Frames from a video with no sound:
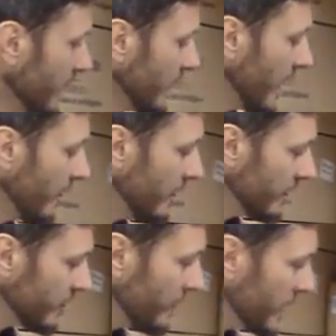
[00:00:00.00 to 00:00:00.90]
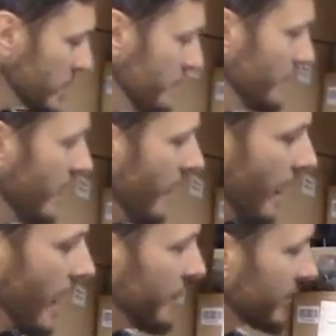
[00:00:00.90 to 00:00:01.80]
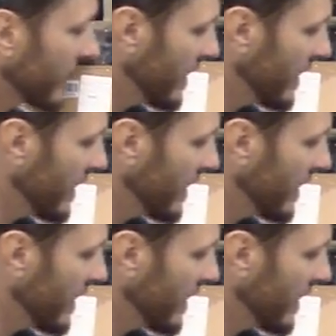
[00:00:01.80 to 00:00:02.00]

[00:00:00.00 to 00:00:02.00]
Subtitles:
lighter end of the spectrum. It's going to